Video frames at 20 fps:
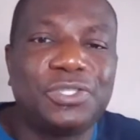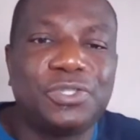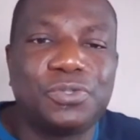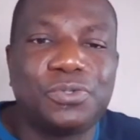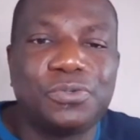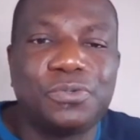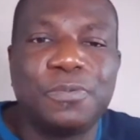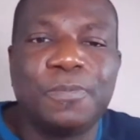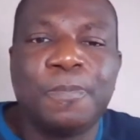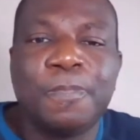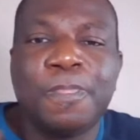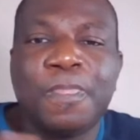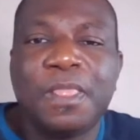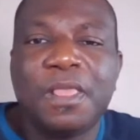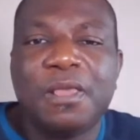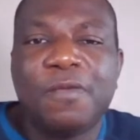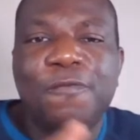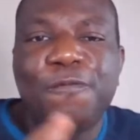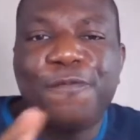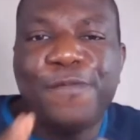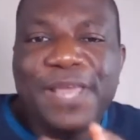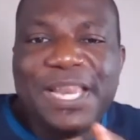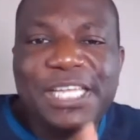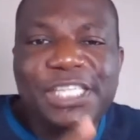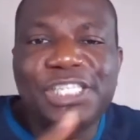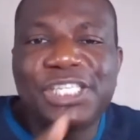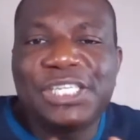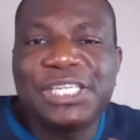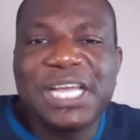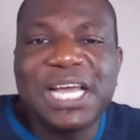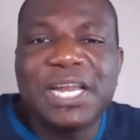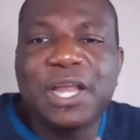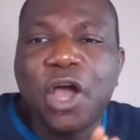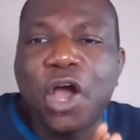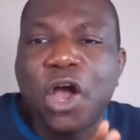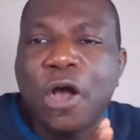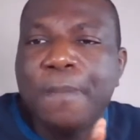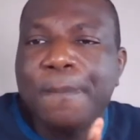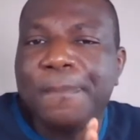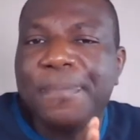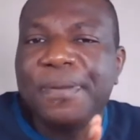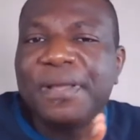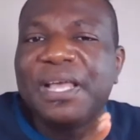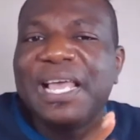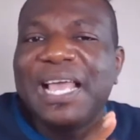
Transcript: to finishing that up,